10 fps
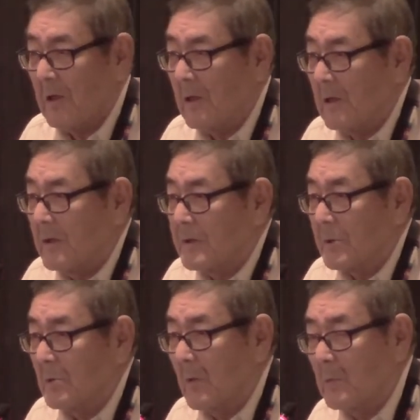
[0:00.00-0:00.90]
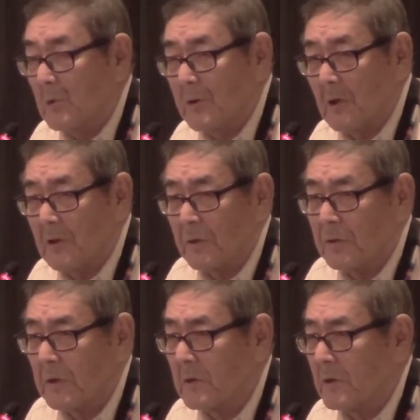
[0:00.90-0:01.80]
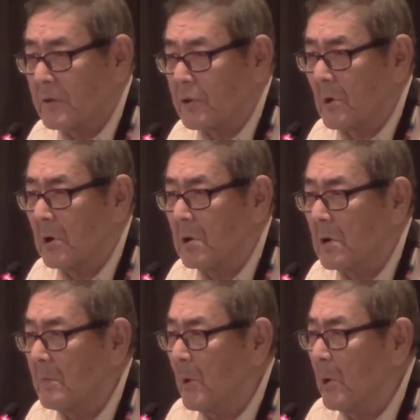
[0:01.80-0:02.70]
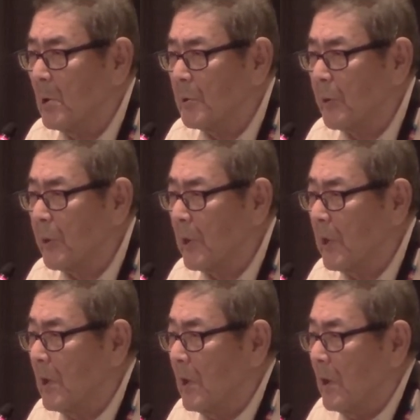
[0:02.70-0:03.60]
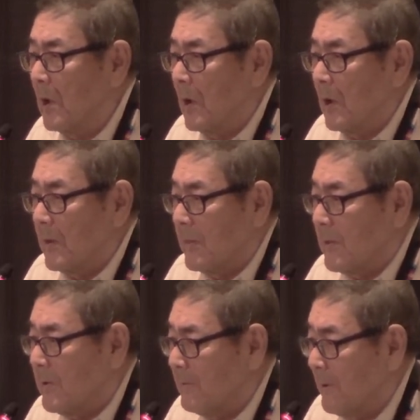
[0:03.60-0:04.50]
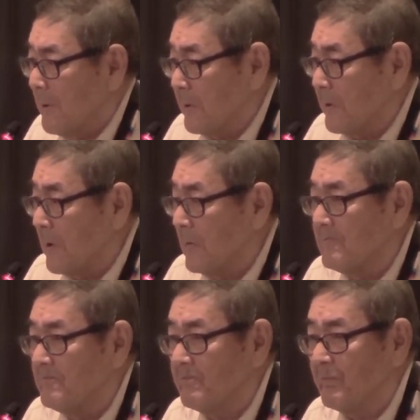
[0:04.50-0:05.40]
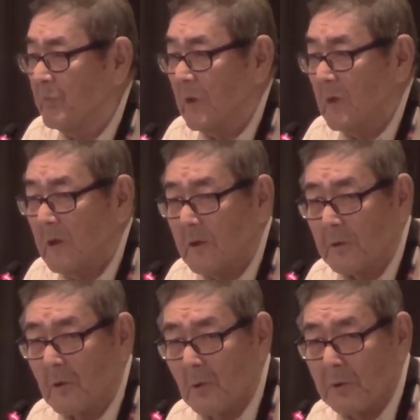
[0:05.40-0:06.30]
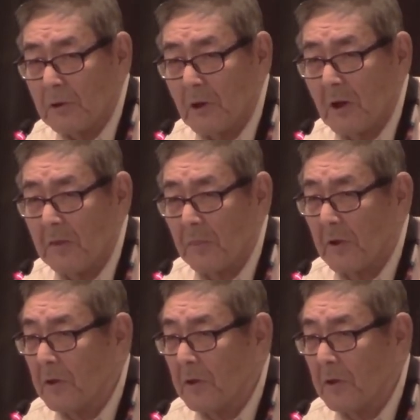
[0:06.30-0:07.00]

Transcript: So I'm going to sing a song about the fish. It goes like this.